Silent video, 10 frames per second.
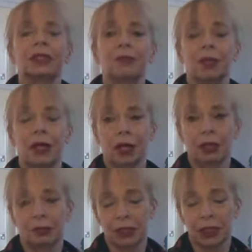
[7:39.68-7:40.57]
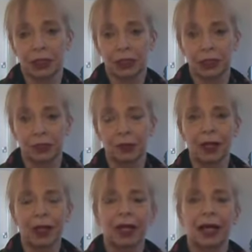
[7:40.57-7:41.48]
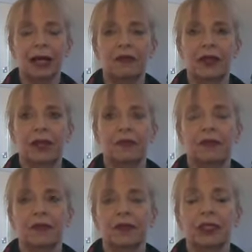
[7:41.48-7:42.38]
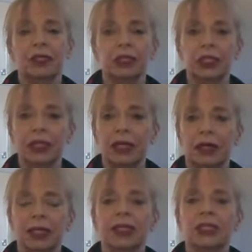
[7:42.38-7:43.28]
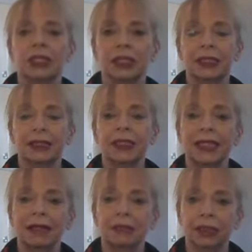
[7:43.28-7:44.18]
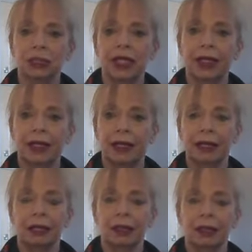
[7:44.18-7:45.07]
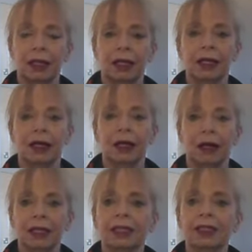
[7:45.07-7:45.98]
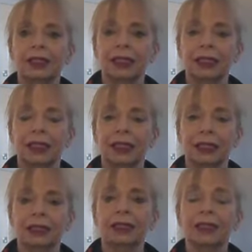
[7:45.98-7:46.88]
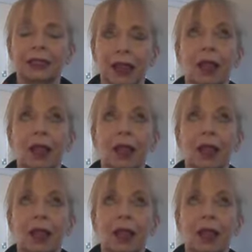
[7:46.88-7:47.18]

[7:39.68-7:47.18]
but I hope you do. And then the journey I initially set out to share, I can continue